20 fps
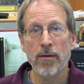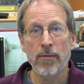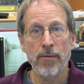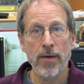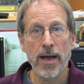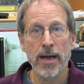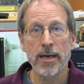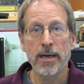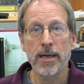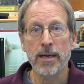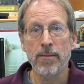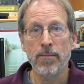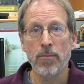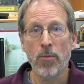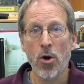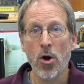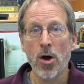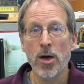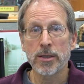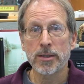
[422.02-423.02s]
event in
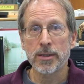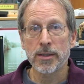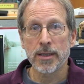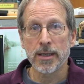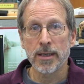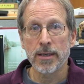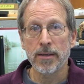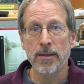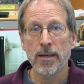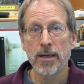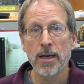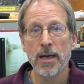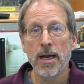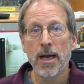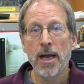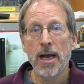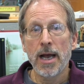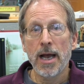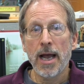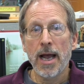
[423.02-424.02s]
Boston,
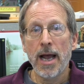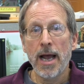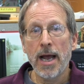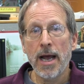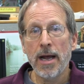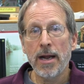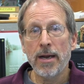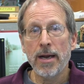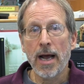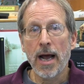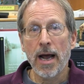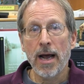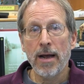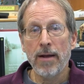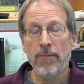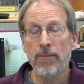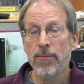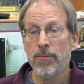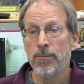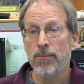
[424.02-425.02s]
and
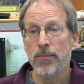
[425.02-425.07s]
I've